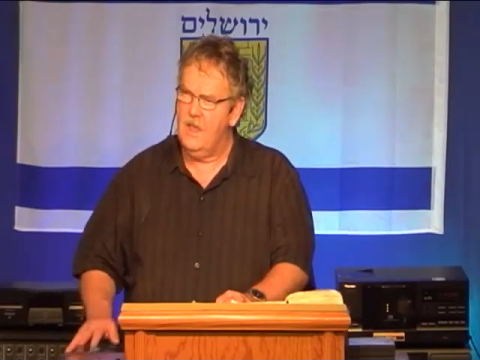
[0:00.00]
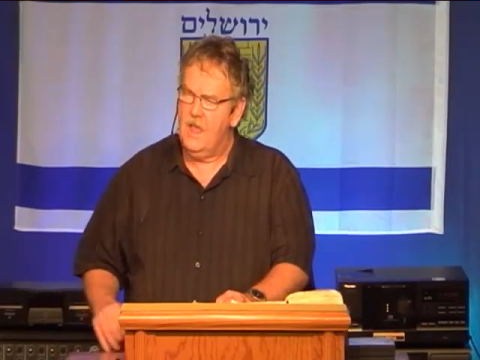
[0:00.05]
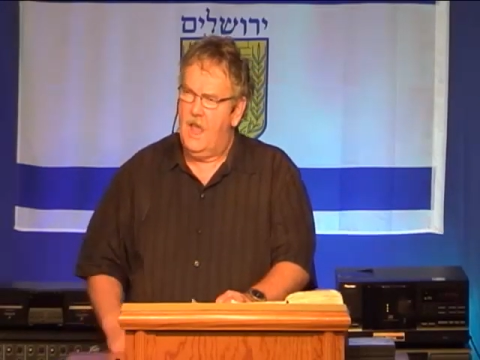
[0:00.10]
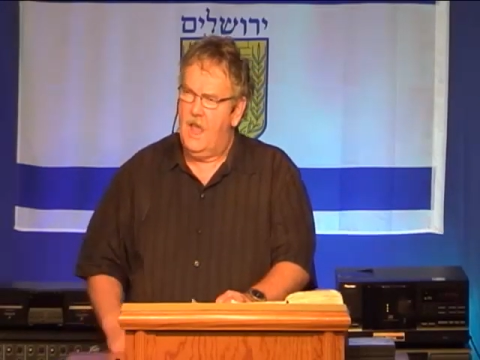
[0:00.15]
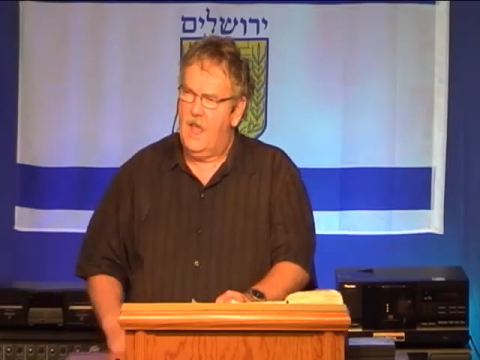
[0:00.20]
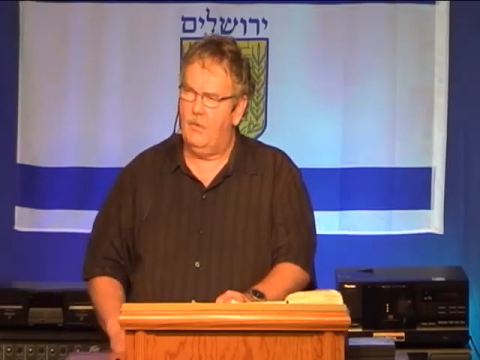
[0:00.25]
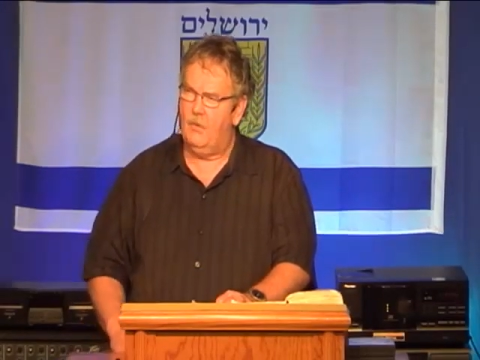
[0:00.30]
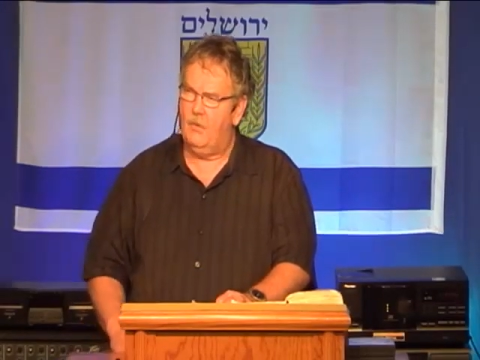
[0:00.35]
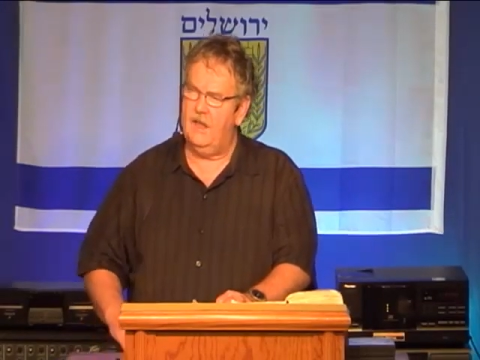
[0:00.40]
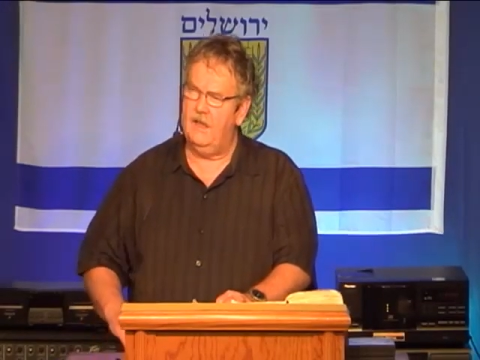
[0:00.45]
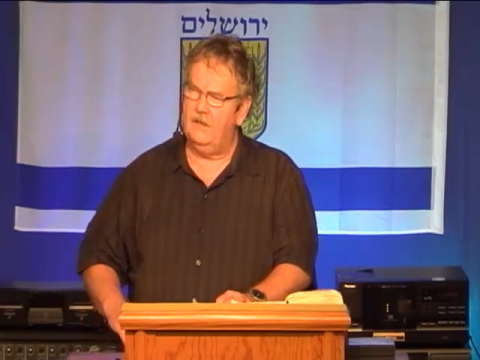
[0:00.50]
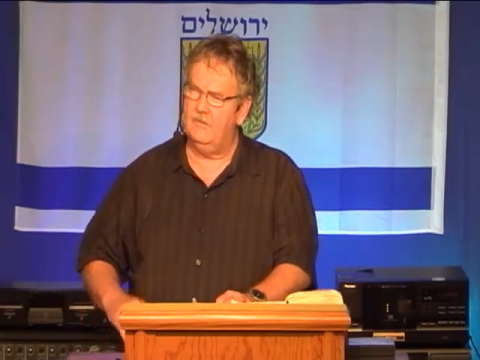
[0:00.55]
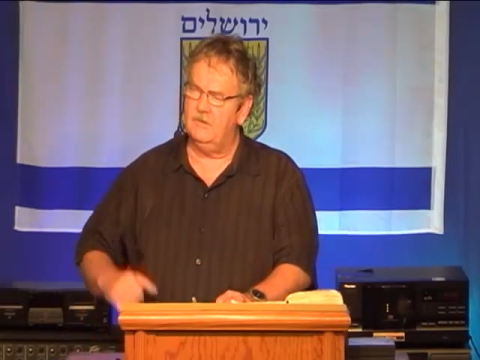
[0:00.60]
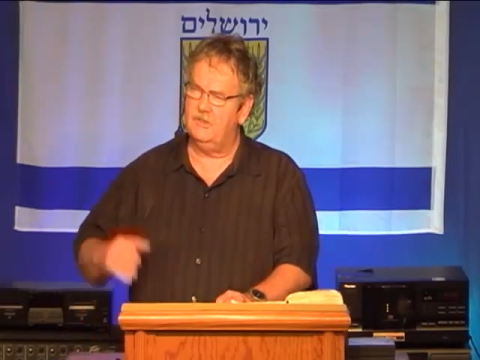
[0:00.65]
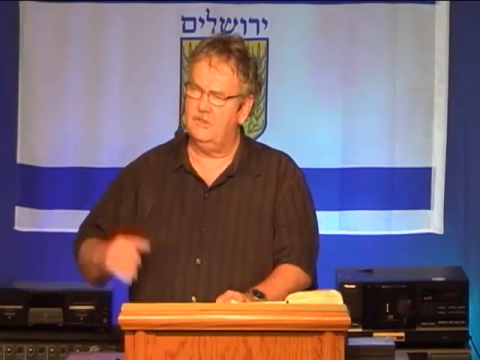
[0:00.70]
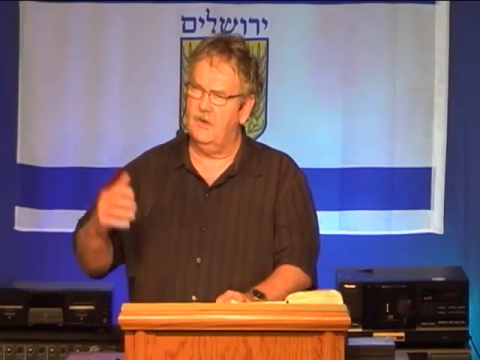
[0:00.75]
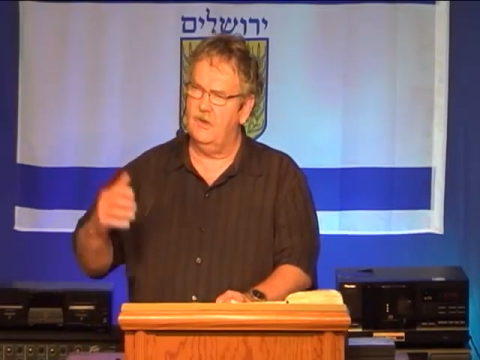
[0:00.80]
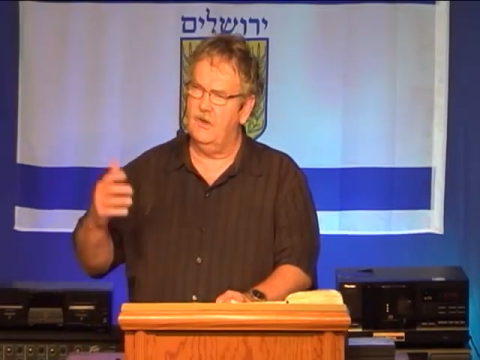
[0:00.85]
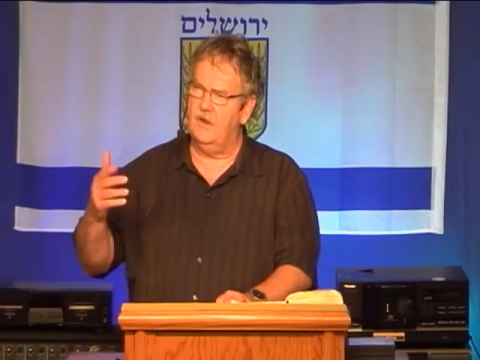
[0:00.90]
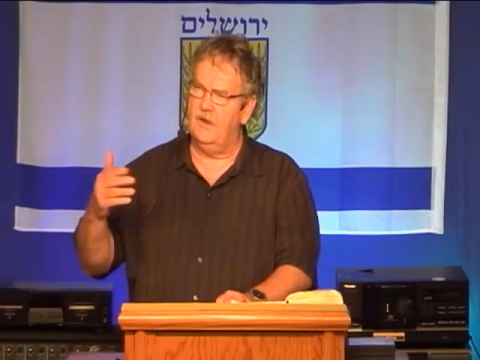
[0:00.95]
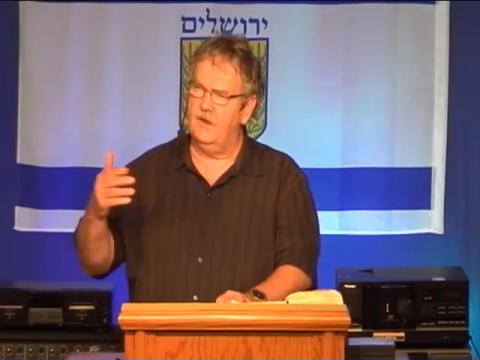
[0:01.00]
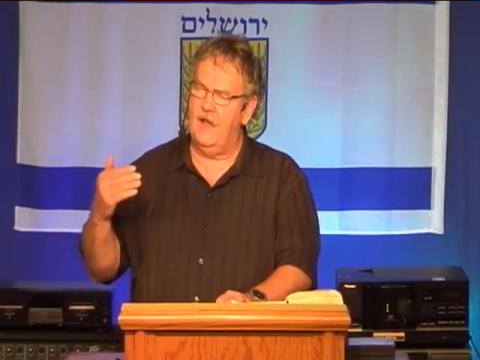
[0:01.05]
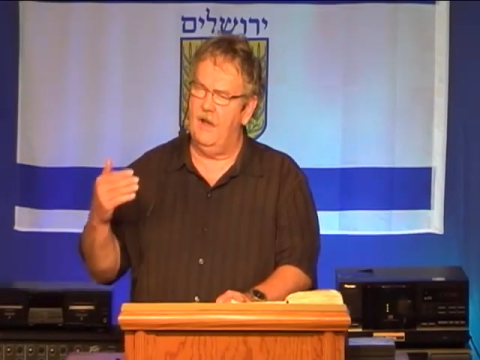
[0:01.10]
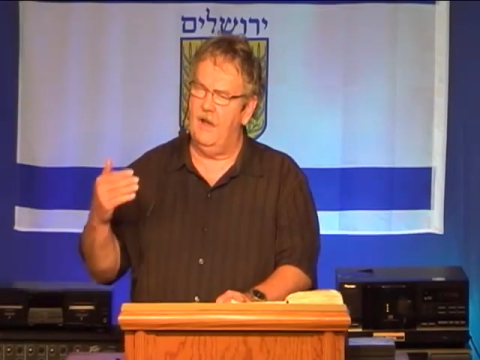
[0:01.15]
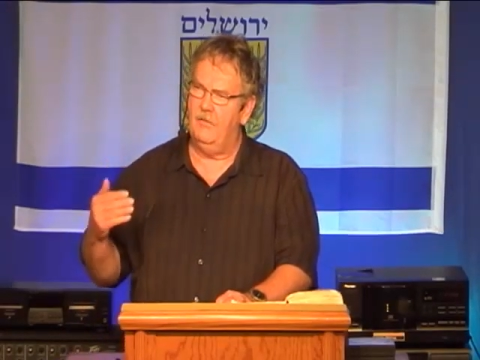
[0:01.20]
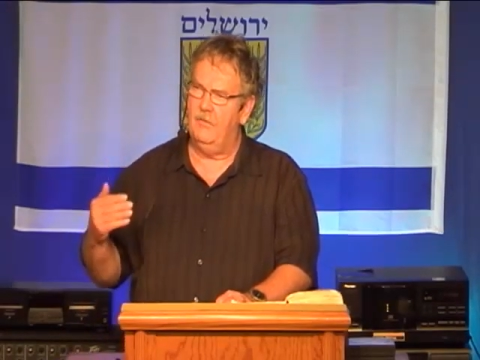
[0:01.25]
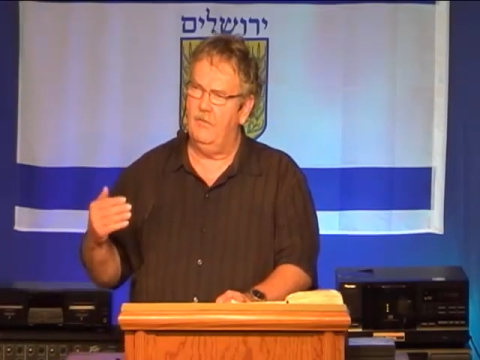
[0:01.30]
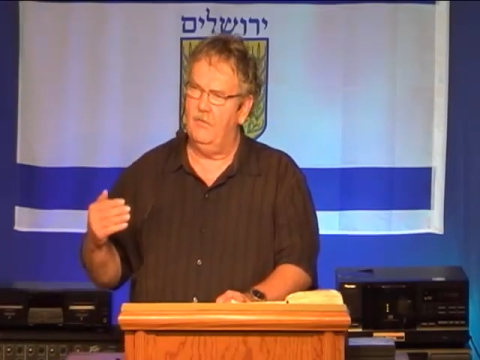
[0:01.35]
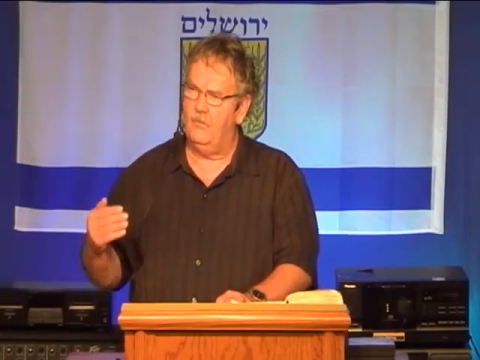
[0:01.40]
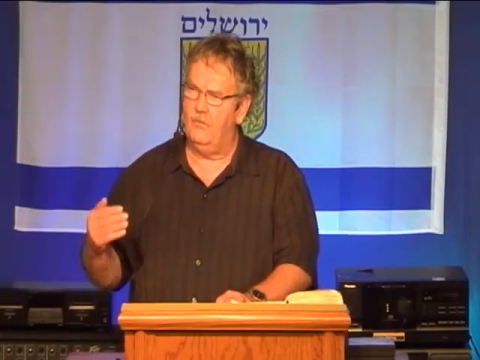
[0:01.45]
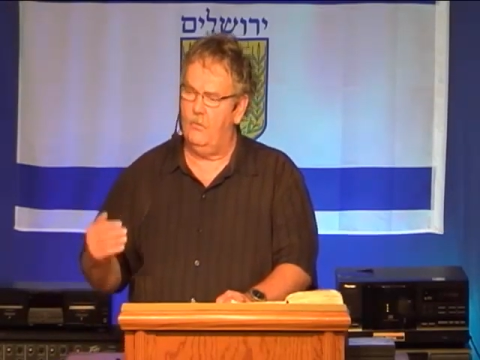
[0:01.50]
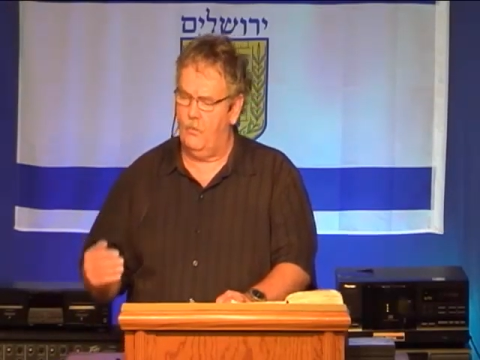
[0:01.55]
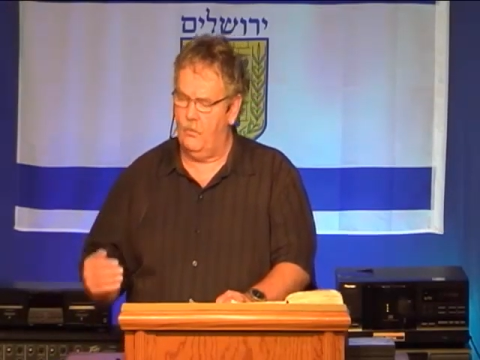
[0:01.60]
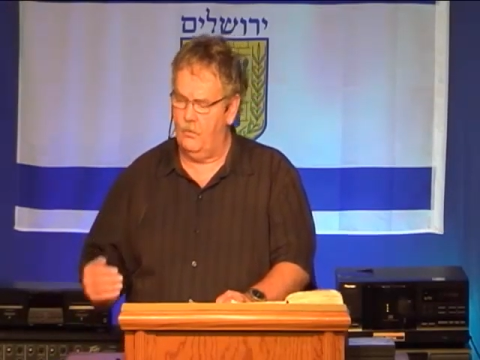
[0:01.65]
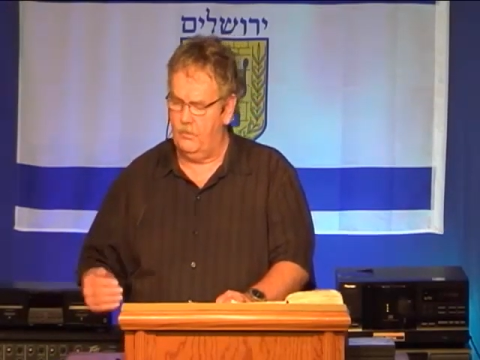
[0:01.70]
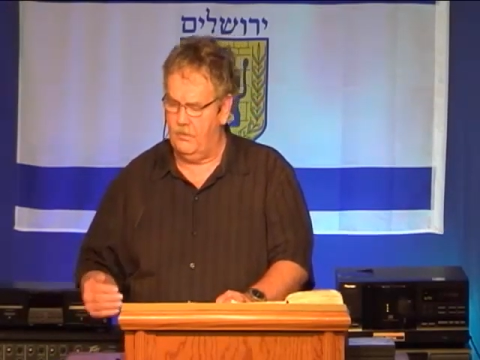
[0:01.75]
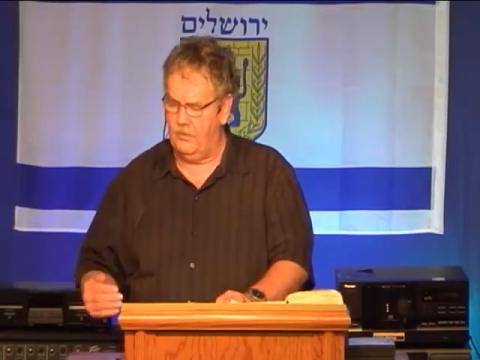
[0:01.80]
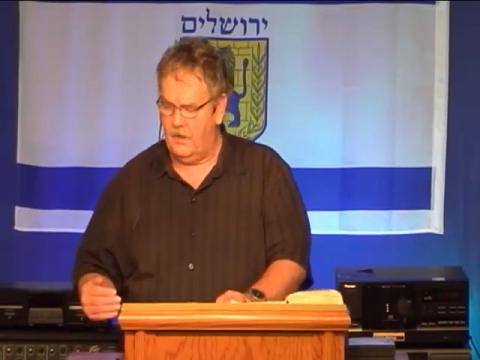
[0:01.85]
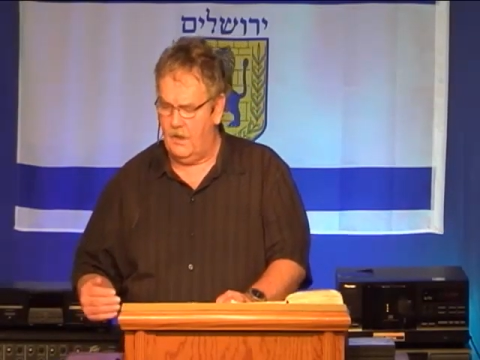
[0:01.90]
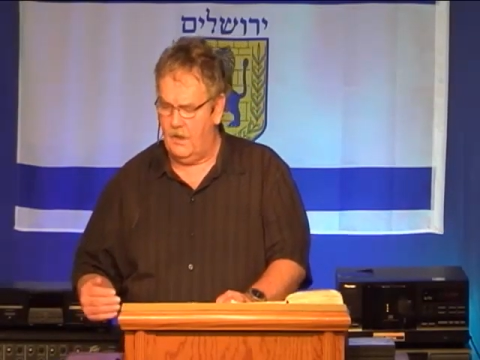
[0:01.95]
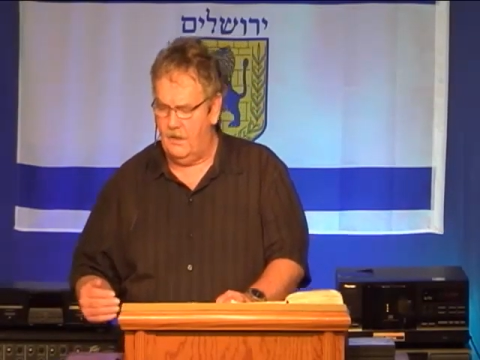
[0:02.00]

And what he was doing now, uh,